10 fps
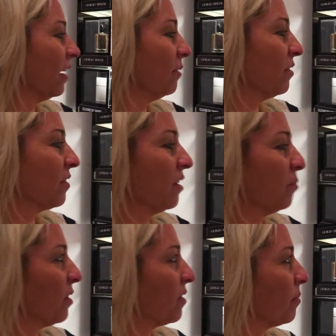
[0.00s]
I'm just
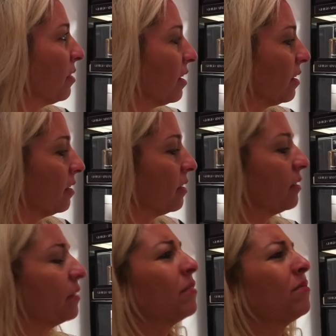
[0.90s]
gonna put some on. Oh,
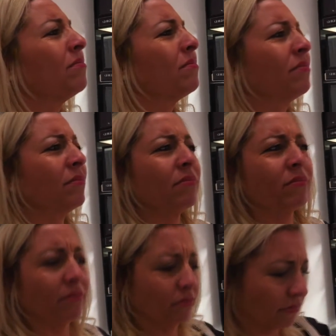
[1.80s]
that does smell
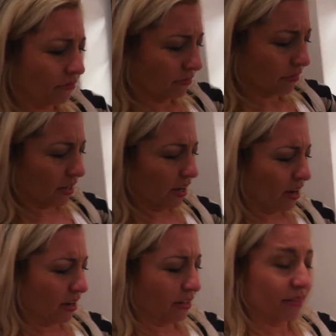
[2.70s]
good.
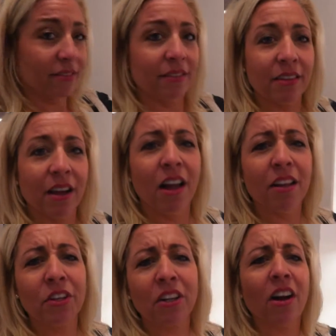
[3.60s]
Yeah.
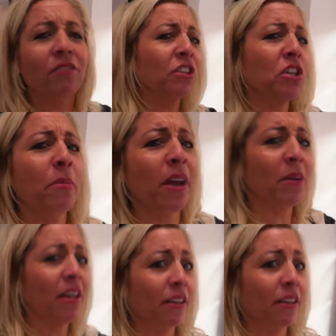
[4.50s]
Oliver, for you, baby.